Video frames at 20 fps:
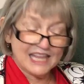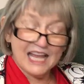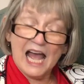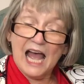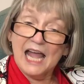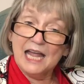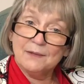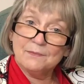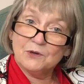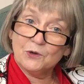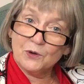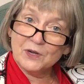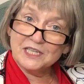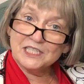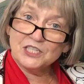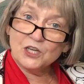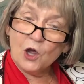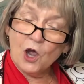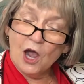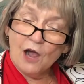I am going
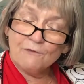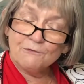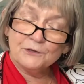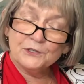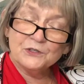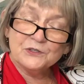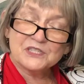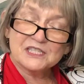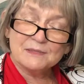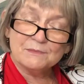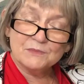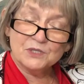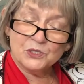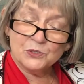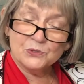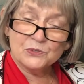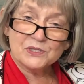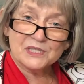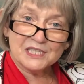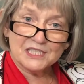to offer you some
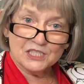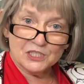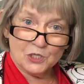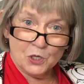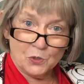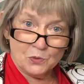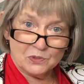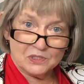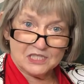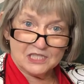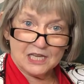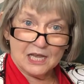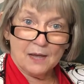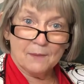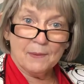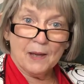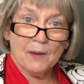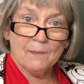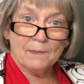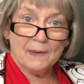do's and don'ts
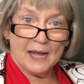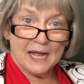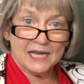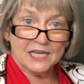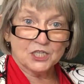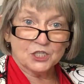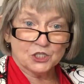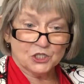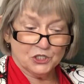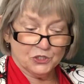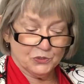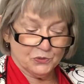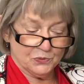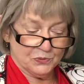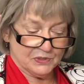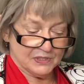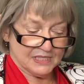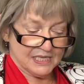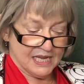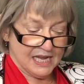about buying
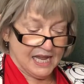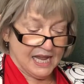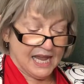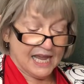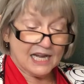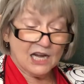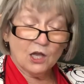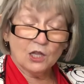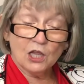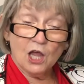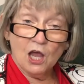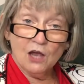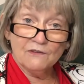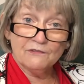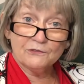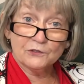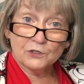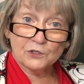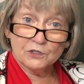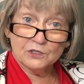shoes, and I'll
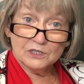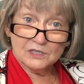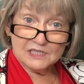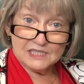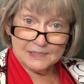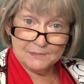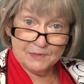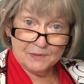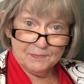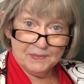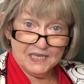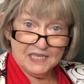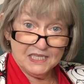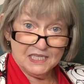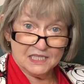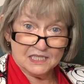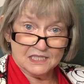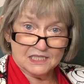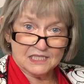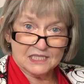offer some
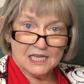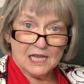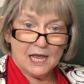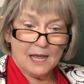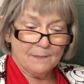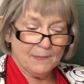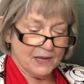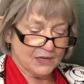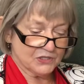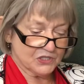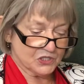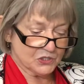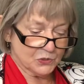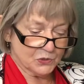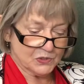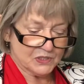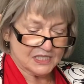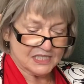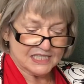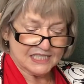opinions about
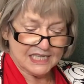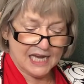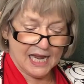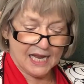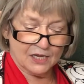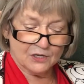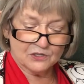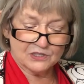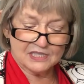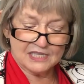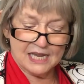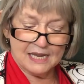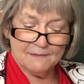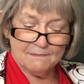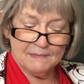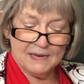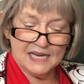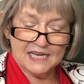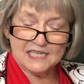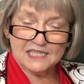certain styles and
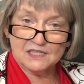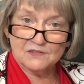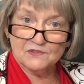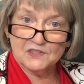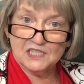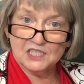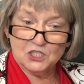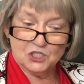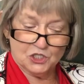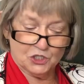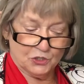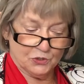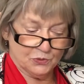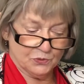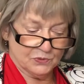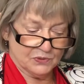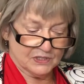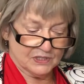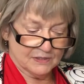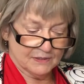makes of these
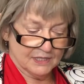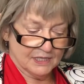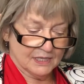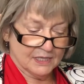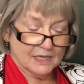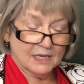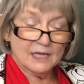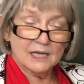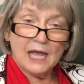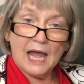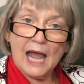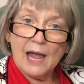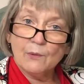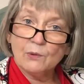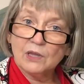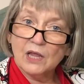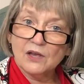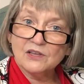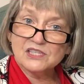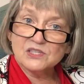shoes. I will
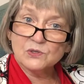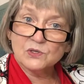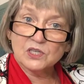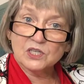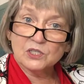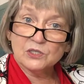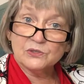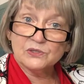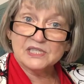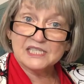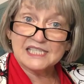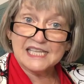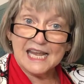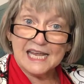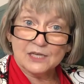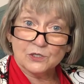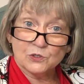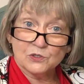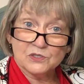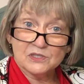also include
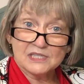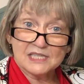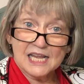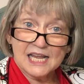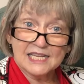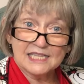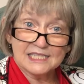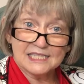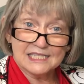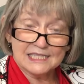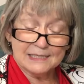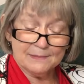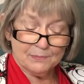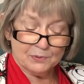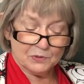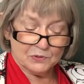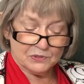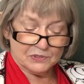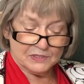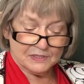sandals and
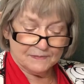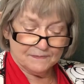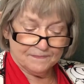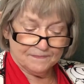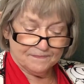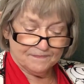slippers.